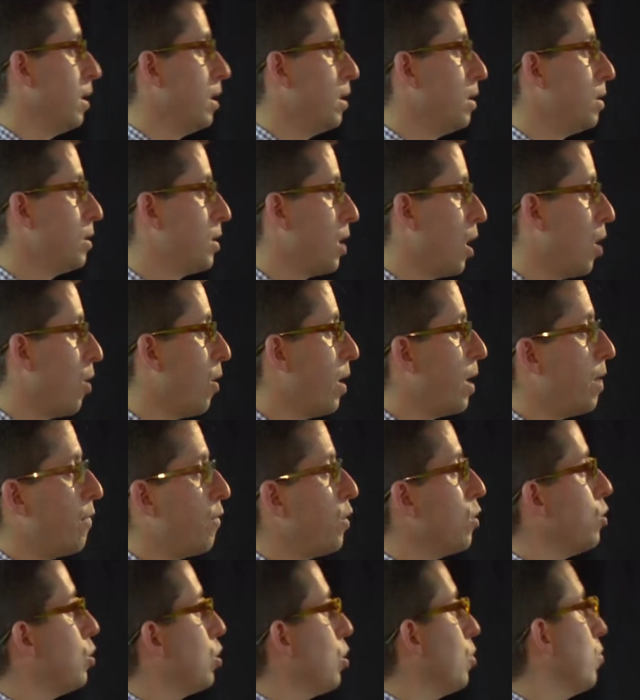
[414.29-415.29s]
So, and if
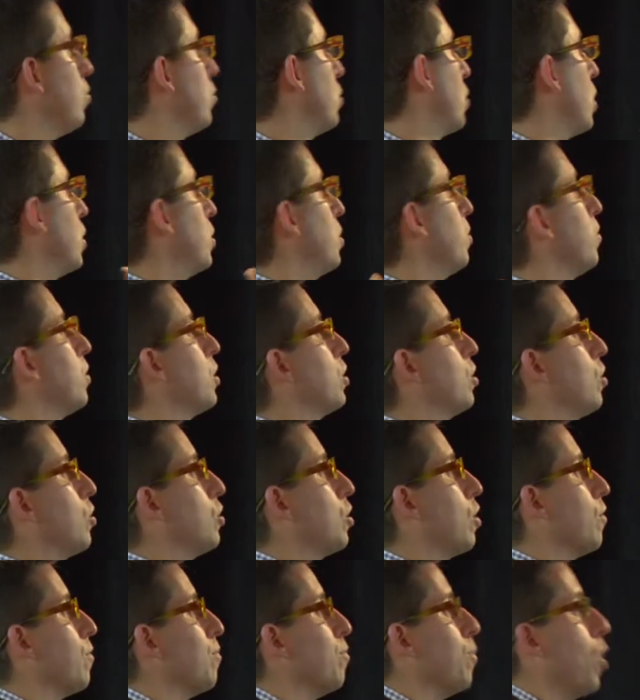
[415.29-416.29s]
you just do a
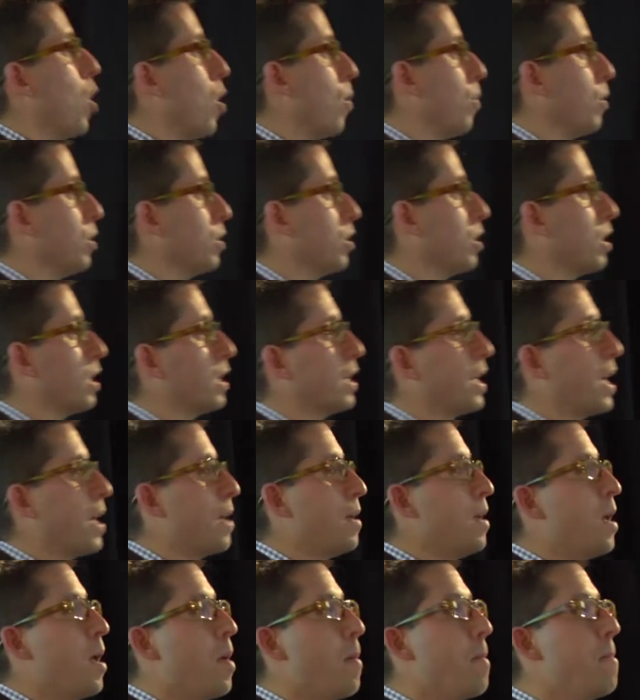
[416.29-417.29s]
search of mobile, you're going to
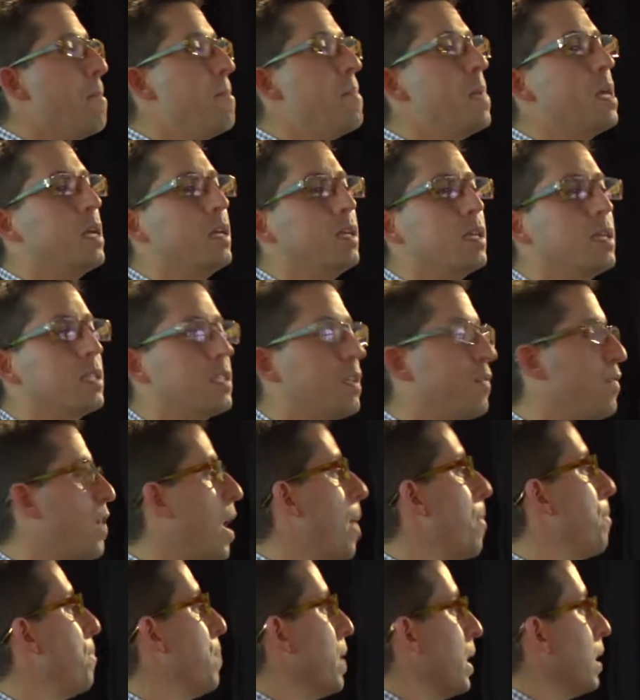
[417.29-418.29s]
get millions, if
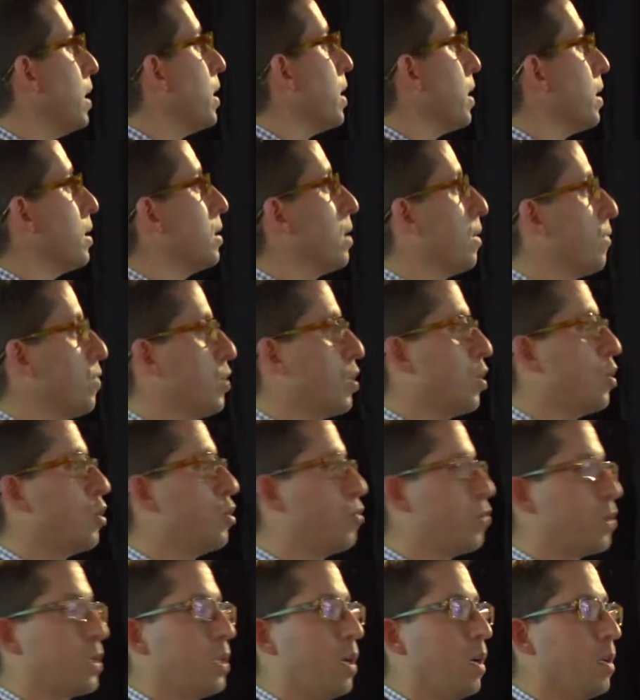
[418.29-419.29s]
not billions, of search
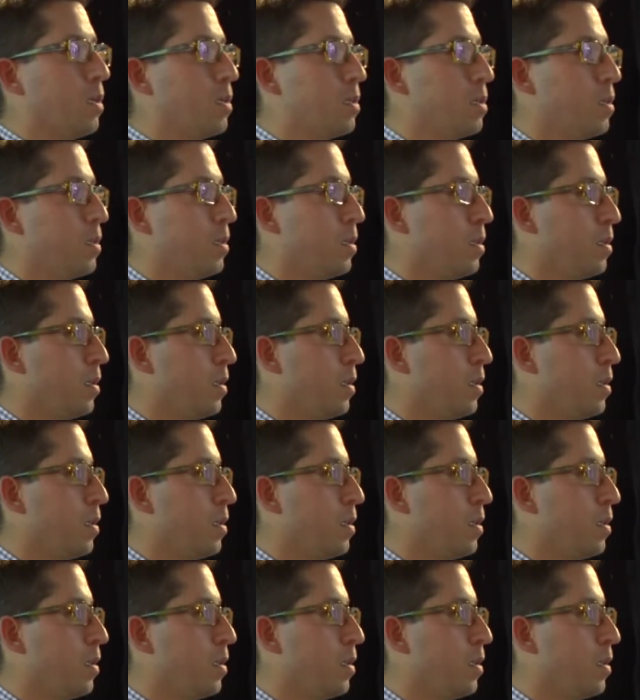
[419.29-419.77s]
results.